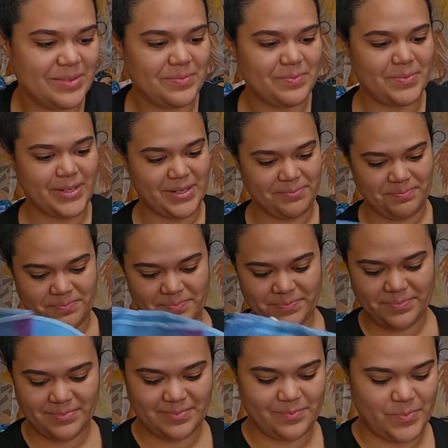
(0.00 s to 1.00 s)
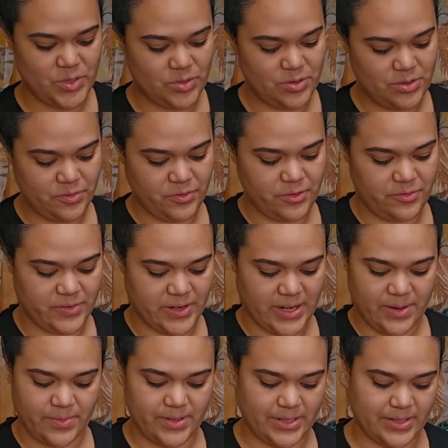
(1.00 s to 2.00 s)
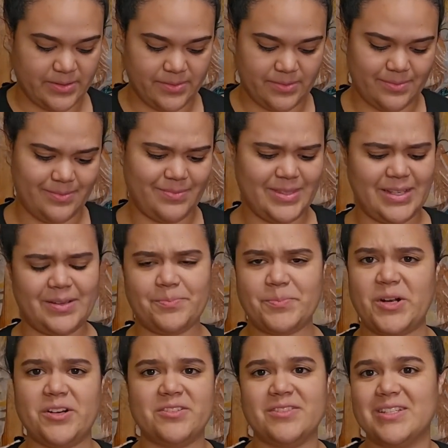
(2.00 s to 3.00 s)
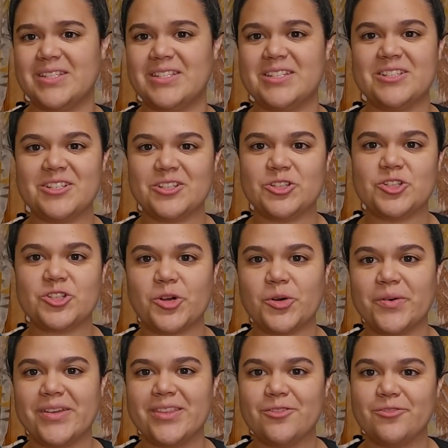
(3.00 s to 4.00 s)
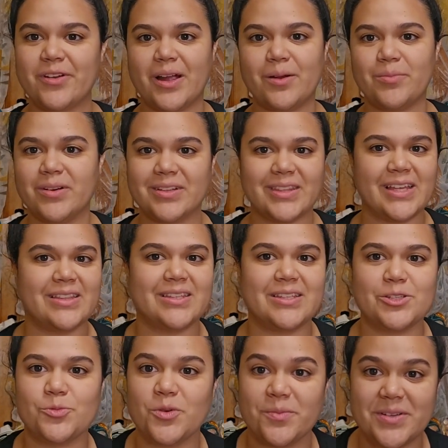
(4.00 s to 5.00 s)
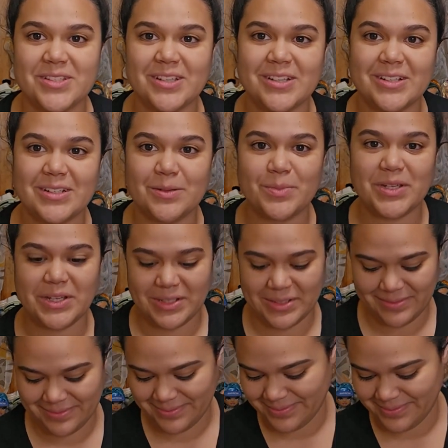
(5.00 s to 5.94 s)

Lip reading: But beautiful fabric. I think part of this is just showing the fabric that these mermaids are gonna be on.